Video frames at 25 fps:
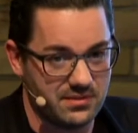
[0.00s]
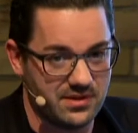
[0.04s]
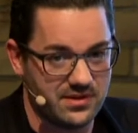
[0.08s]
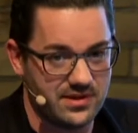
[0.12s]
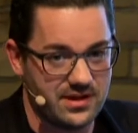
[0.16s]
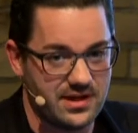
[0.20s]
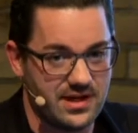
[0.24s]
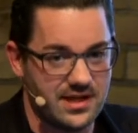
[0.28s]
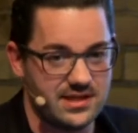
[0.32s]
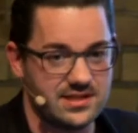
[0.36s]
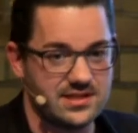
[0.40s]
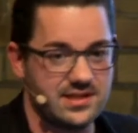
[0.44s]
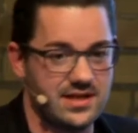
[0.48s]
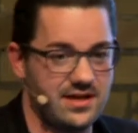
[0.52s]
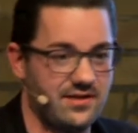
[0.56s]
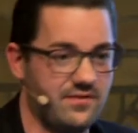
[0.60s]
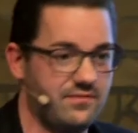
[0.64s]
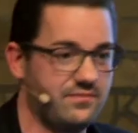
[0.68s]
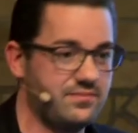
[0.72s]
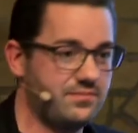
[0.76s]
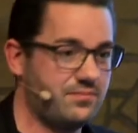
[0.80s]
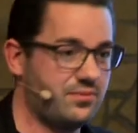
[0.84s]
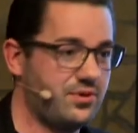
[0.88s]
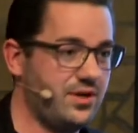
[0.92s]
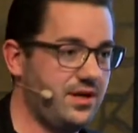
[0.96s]
I mean, they're
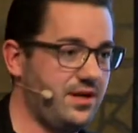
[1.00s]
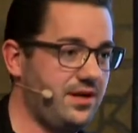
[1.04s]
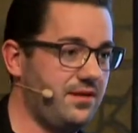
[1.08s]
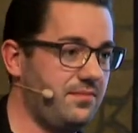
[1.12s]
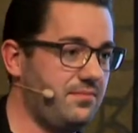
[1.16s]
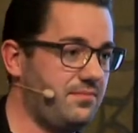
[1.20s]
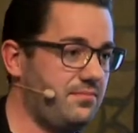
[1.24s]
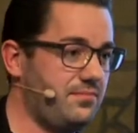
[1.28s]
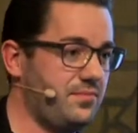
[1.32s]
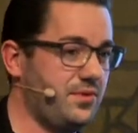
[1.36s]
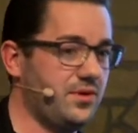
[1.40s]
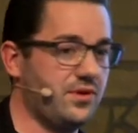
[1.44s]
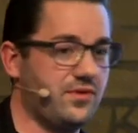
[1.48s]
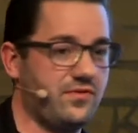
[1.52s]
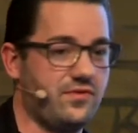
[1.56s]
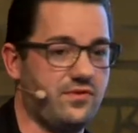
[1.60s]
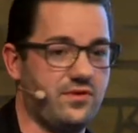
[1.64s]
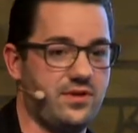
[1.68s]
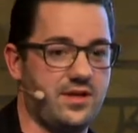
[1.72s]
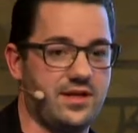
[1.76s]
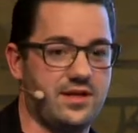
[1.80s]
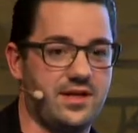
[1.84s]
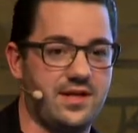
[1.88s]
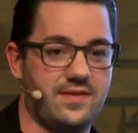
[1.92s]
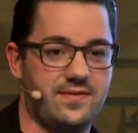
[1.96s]
pretty
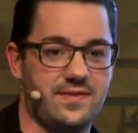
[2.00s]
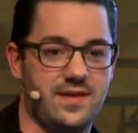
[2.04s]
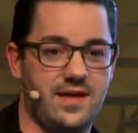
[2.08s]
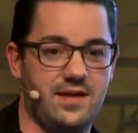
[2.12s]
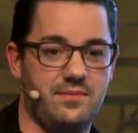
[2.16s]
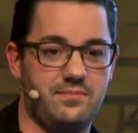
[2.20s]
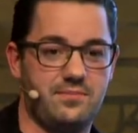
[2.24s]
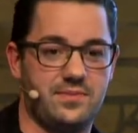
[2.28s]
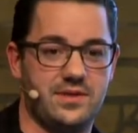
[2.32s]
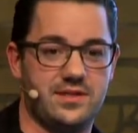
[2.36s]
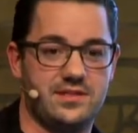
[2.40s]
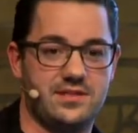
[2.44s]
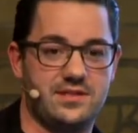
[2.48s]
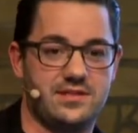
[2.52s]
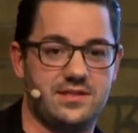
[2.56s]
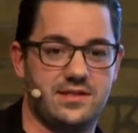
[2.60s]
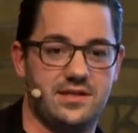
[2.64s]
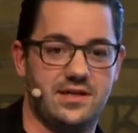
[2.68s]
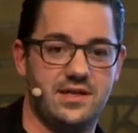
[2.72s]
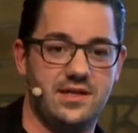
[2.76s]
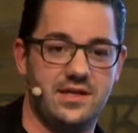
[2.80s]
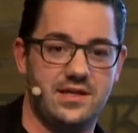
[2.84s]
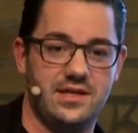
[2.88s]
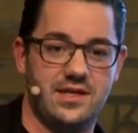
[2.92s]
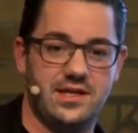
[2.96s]
beautiful, I get that, but
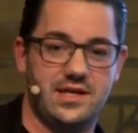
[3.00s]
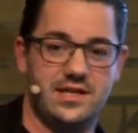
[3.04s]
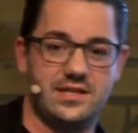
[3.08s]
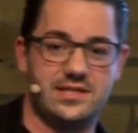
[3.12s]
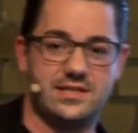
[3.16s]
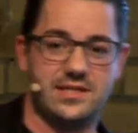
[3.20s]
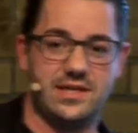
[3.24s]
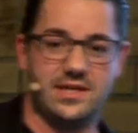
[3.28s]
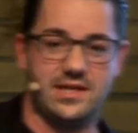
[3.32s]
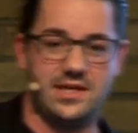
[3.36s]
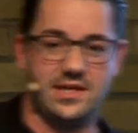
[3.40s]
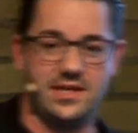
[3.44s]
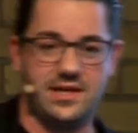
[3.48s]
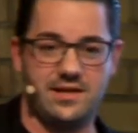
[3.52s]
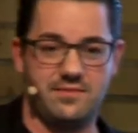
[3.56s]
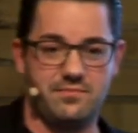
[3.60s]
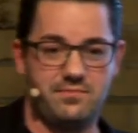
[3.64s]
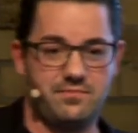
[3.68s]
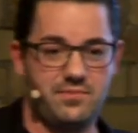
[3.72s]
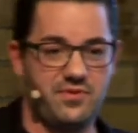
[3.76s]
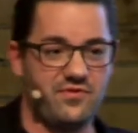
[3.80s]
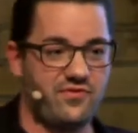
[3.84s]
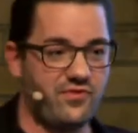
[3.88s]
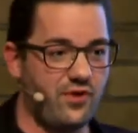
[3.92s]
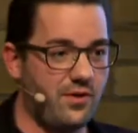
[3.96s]

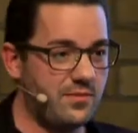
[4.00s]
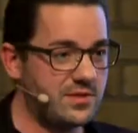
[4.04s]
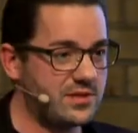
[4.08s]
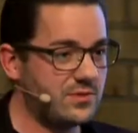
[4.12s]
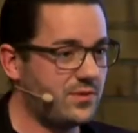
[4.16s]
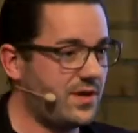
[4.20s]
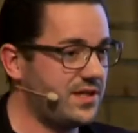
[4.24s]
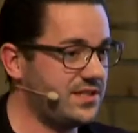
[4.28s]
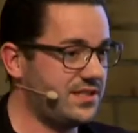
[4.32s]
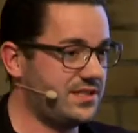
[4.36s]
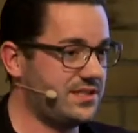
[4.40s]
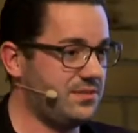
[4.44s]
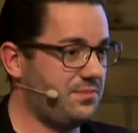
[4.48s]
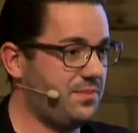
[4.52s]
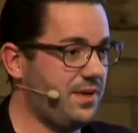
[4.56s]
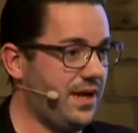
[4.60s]
performance-wise, it's a